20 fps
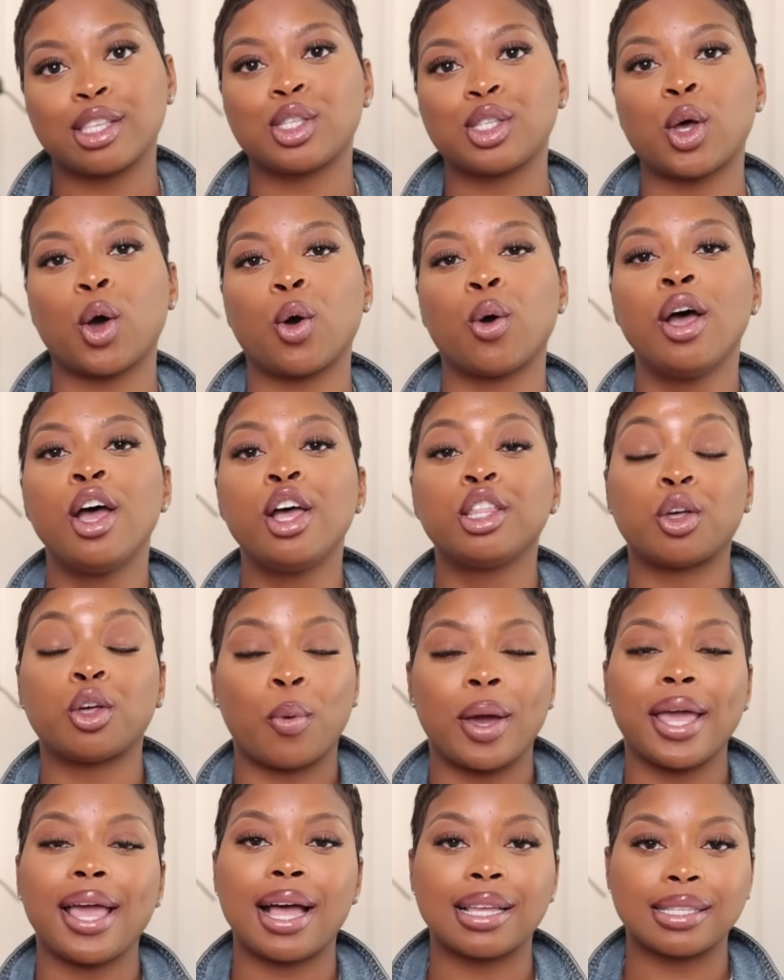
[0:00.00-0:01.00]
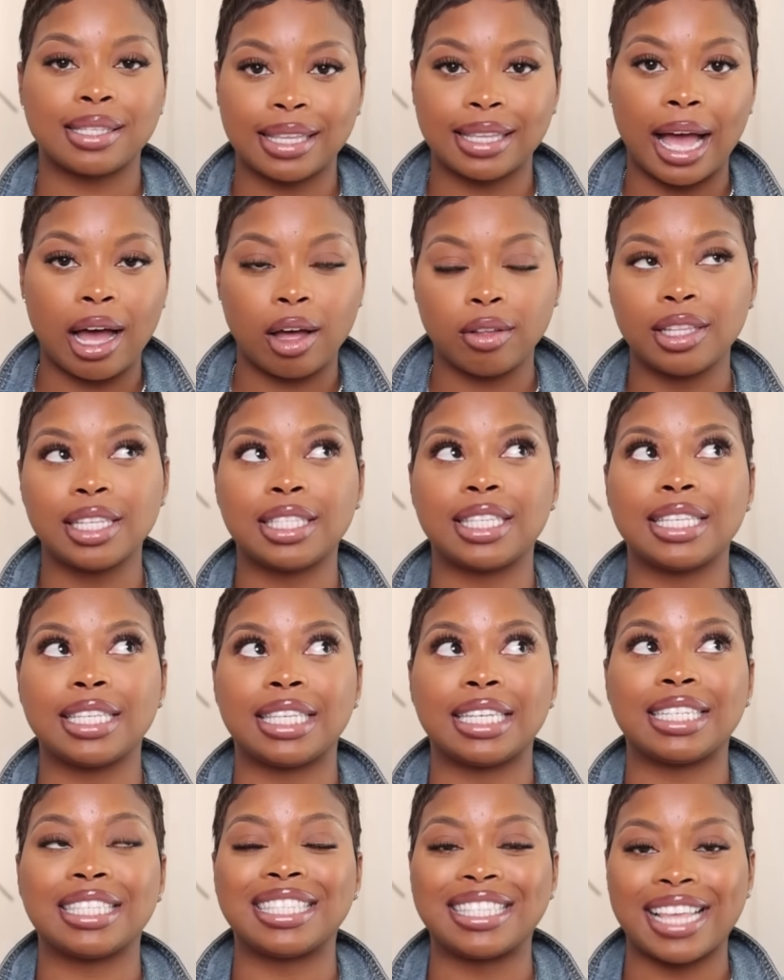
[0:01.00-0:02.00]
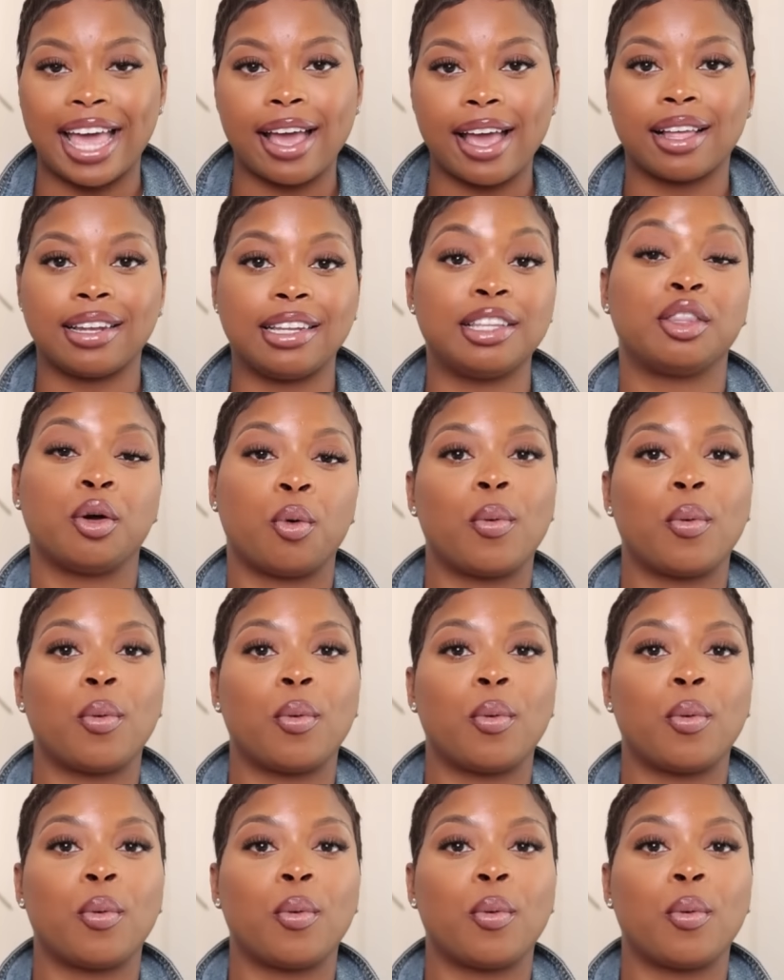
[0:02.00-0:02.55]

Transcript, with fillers: So the way I style this is exactly the